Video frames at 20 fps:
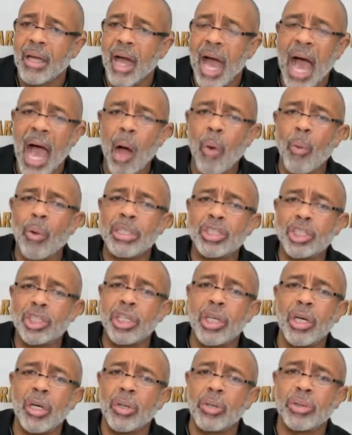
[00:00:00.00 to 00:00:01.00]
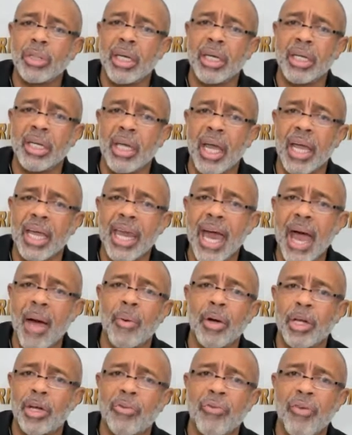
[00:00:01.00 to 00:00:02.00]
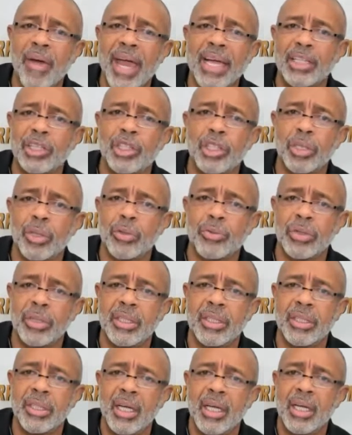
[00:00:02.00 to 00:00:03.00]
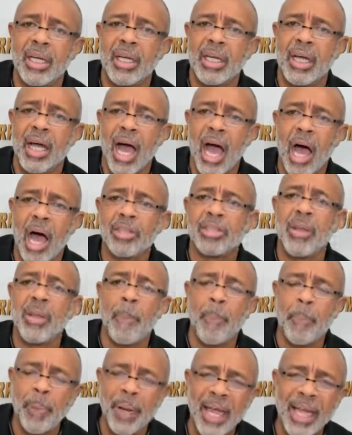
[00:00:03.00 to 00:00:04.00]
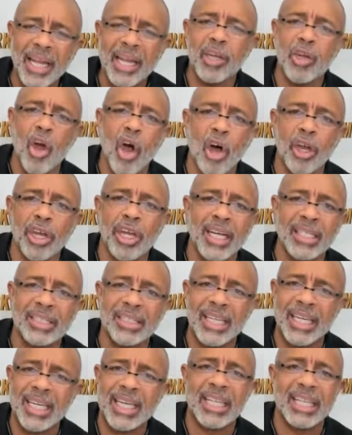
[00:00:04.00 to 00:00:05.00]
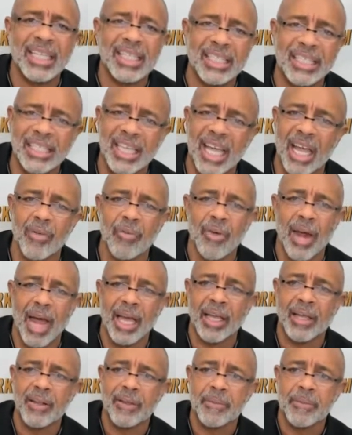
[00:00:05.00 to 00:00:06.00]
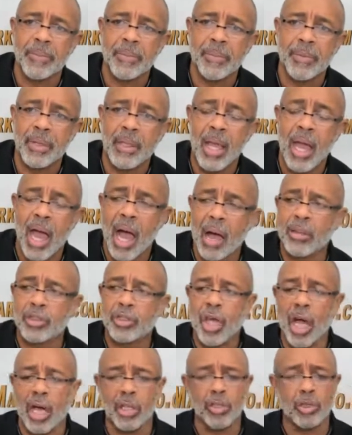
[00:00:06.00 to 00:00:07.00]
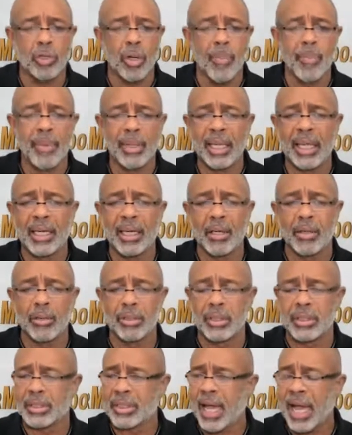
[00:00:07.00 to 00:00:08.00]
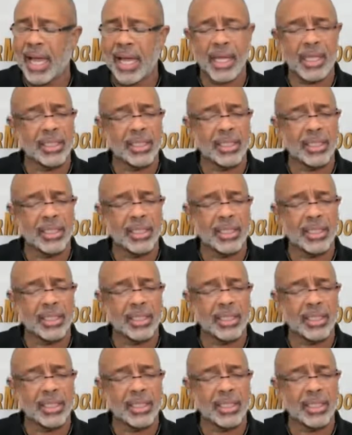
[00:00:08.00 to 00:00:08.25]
Our children and our grandchildren are depending on us to get this thing right. I was talking to a millennial today.